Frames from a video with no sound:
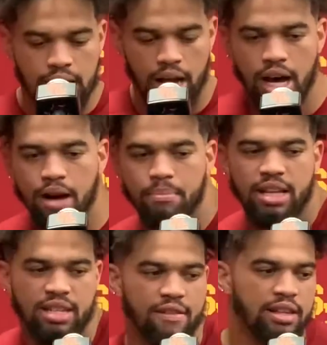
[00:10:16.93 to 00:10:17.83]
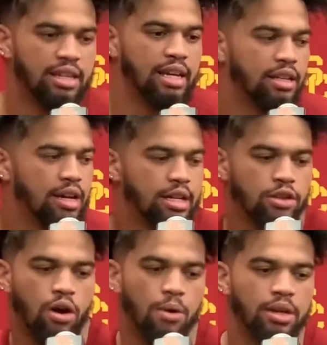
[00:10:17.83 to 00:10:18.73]
Uh, it means everything. Uh,
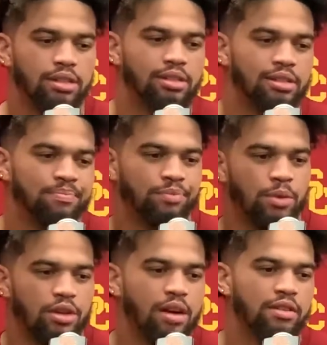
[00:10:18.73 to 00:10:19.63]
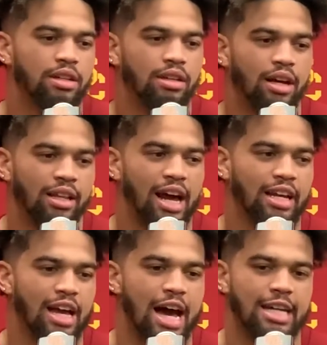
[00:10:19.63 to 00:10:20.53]
you always, when you have a, a, lot
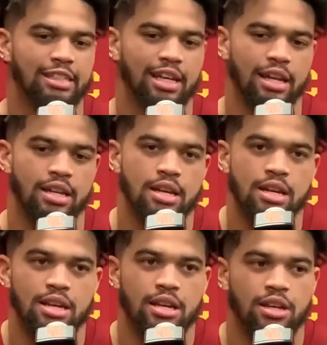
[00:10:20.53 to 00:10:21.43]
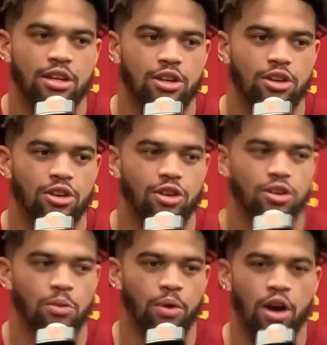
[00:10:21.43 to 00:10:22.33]
of guys that
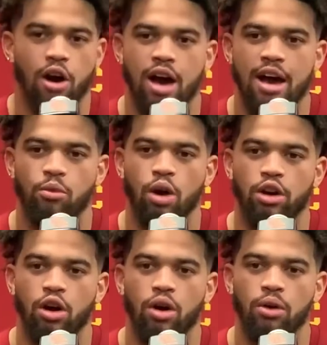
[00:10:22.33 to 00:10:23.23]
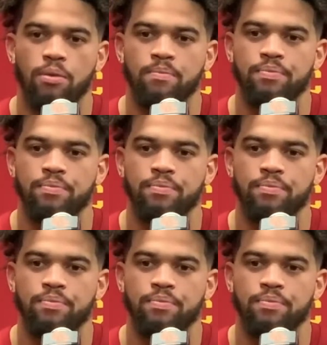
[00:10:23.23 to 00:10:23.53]
we all have one goal.